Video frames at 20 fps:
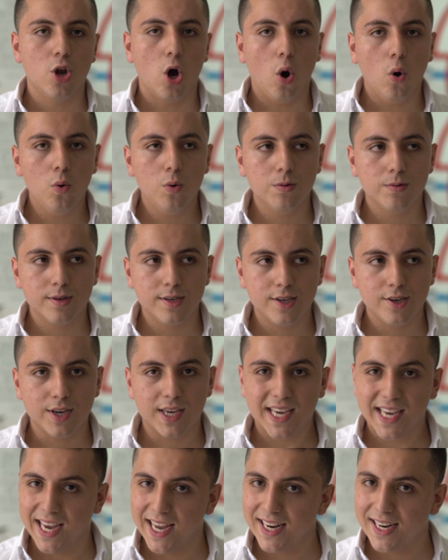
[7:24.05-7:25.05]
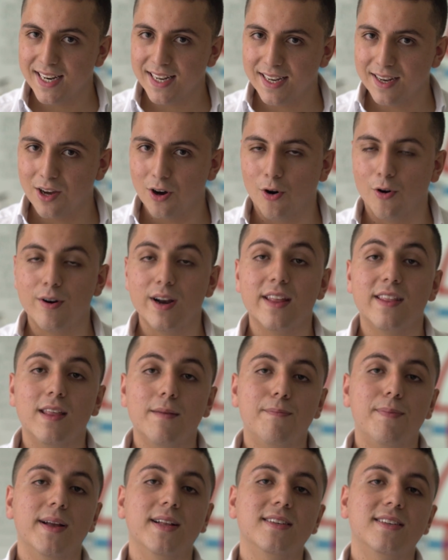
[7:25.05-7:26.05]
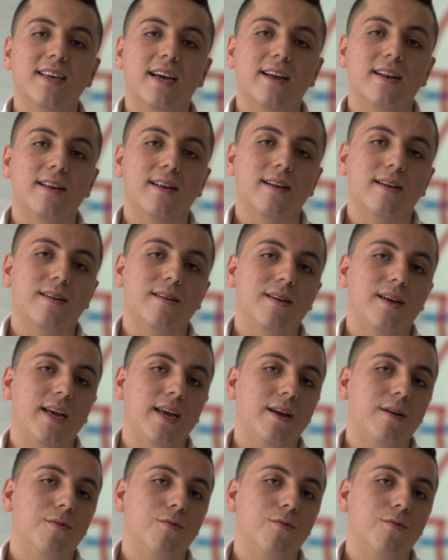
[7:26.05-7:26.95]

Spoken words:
No, you can't, or it depends on